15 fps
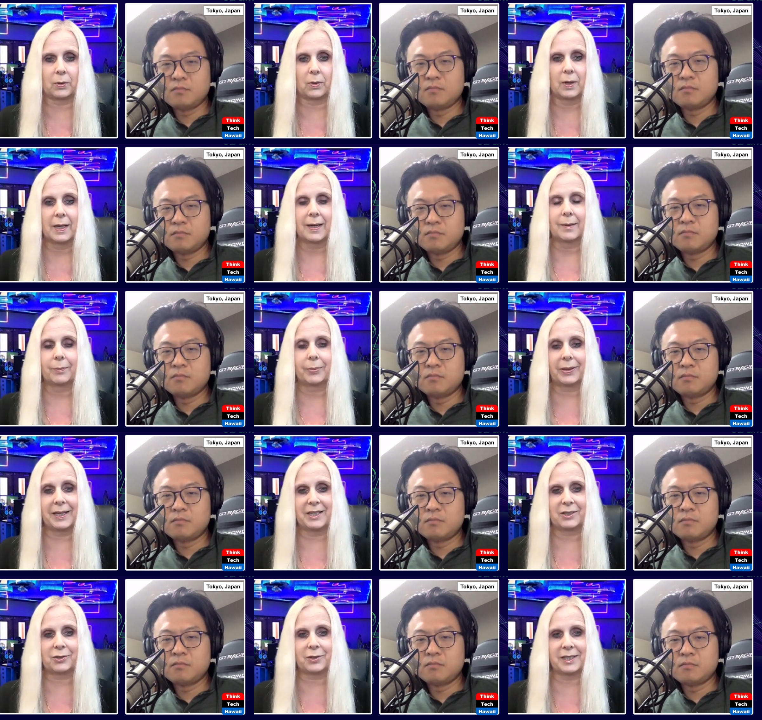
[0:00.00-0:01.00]
Speaker 1: who
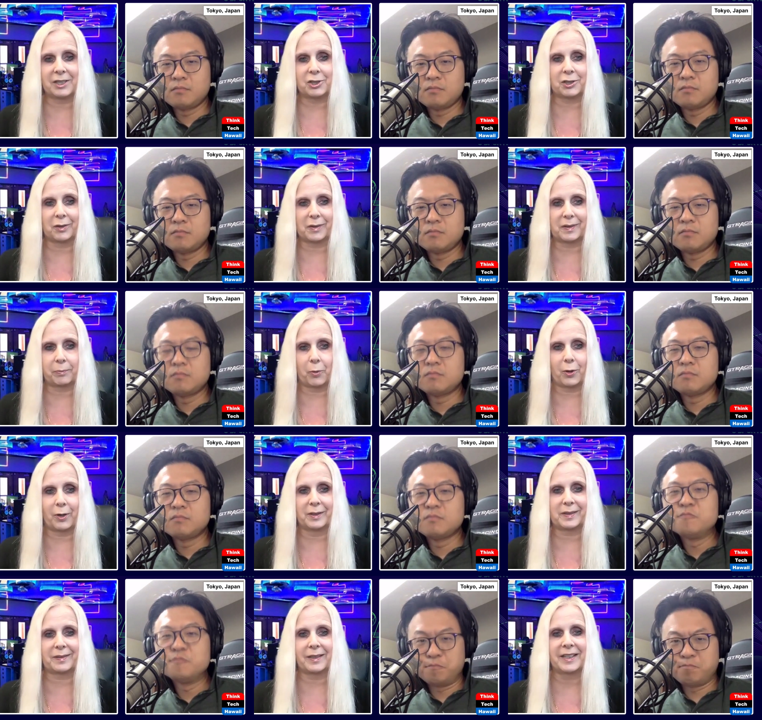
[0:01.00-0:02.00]
play traditional
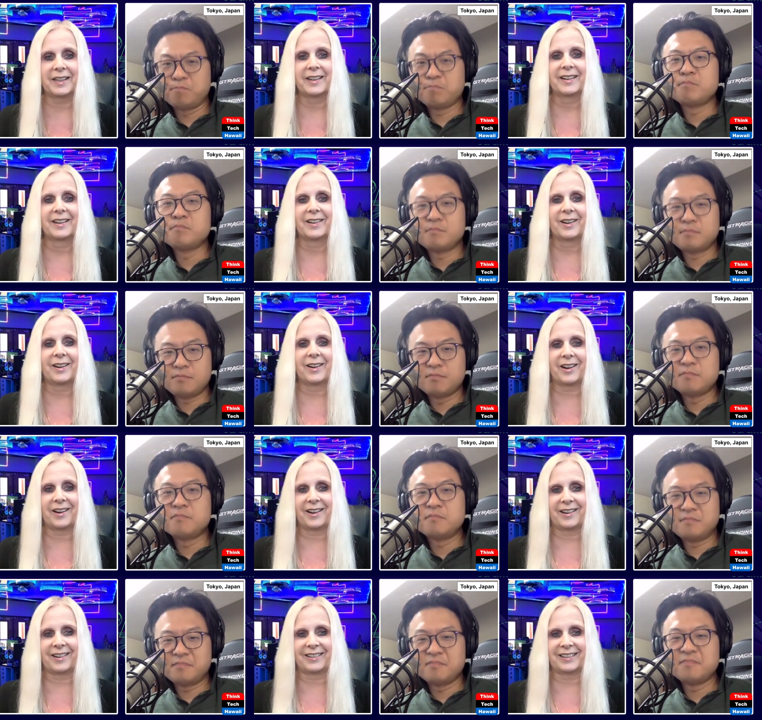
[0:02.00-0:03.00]
sports
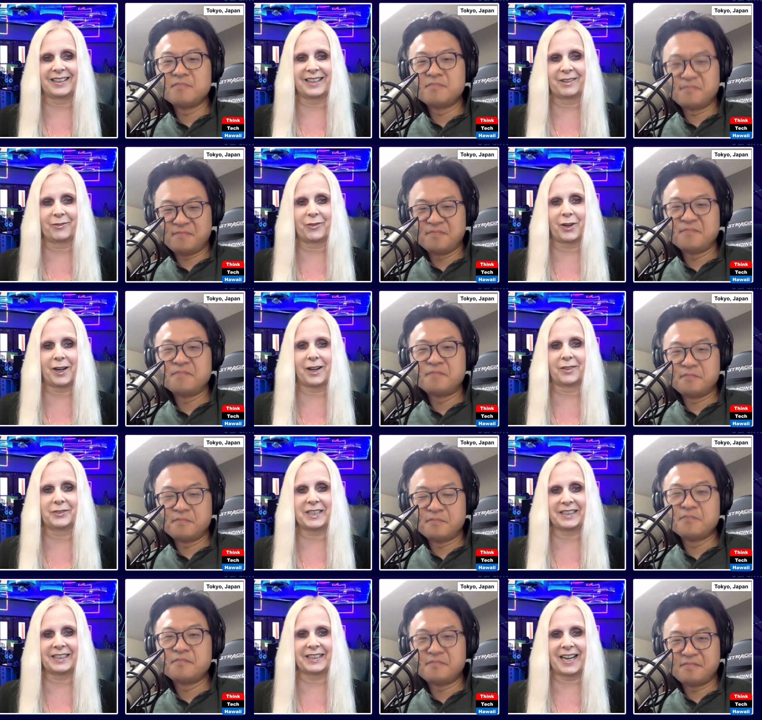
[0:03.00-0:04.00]
are
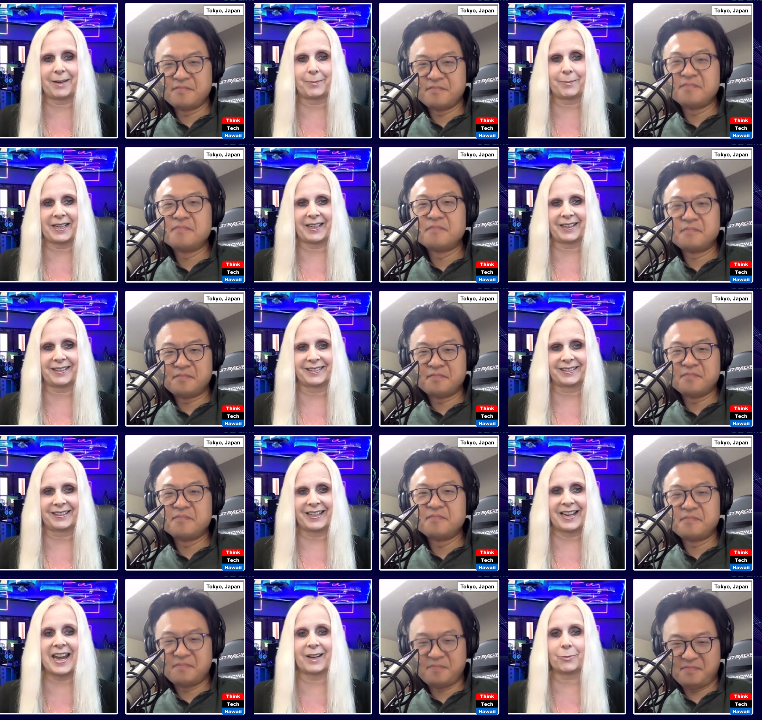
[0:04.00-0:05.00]
involved in gaming,
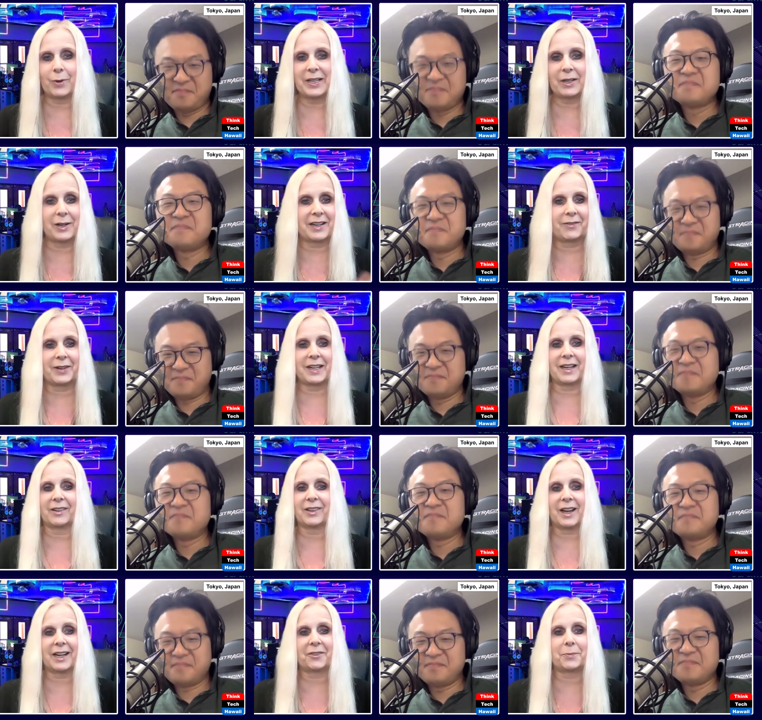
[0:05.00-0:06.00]
and a
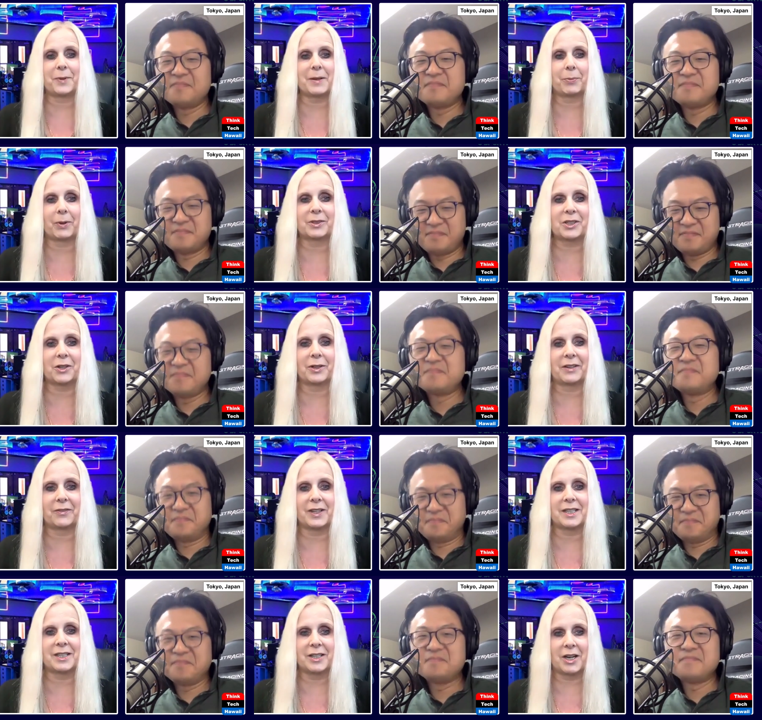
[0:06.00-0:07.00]
lot of people don't
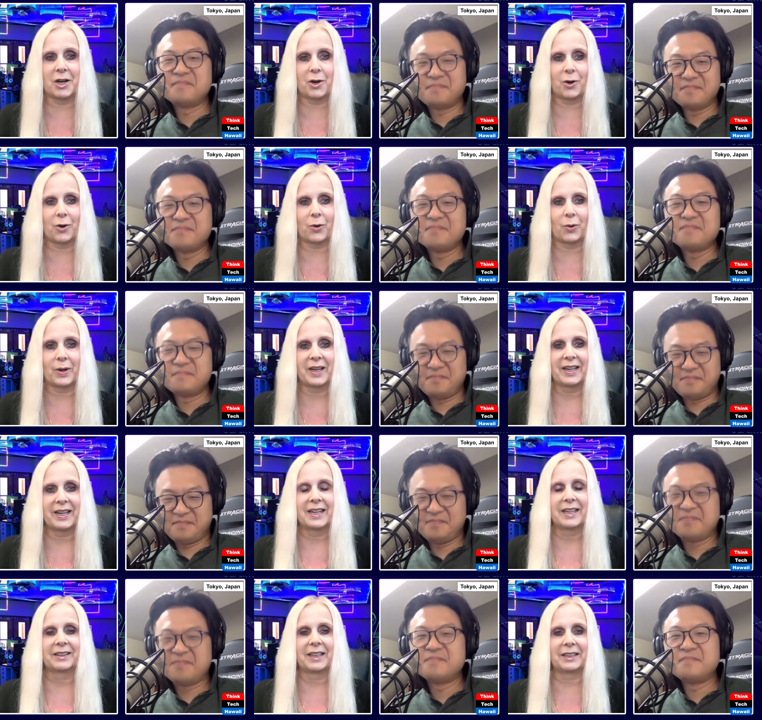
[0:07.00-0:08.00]
even know
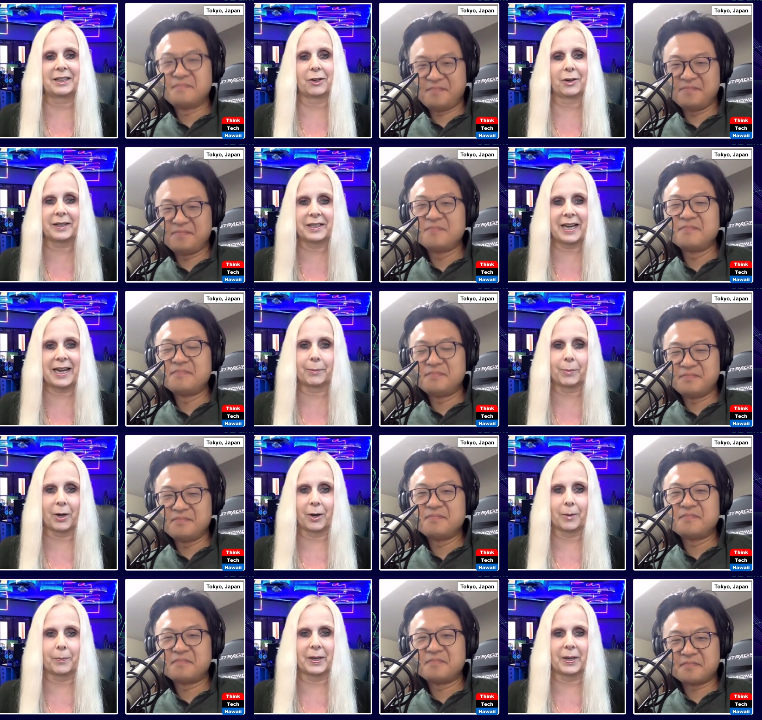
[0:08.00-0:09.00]
that they're a
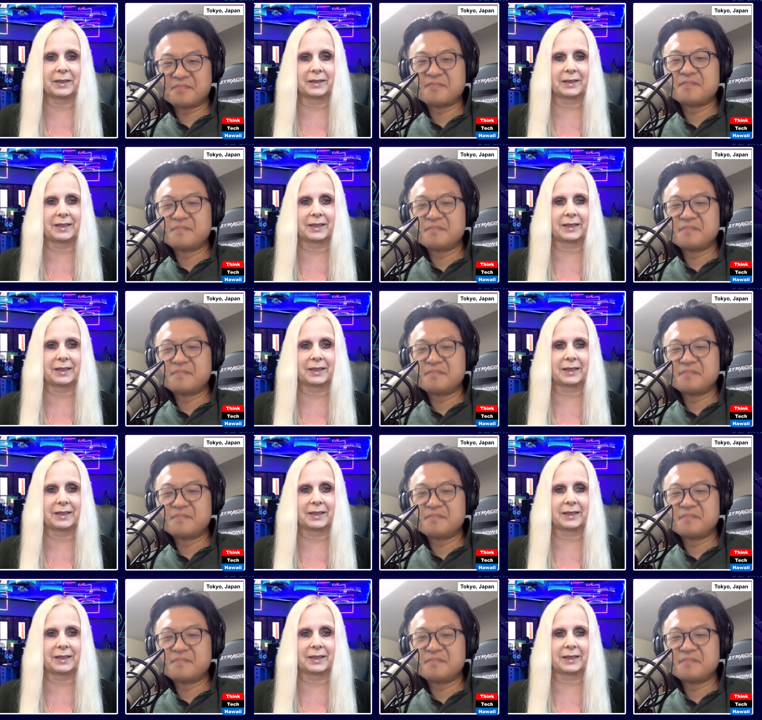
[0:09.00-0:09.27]
gamer. But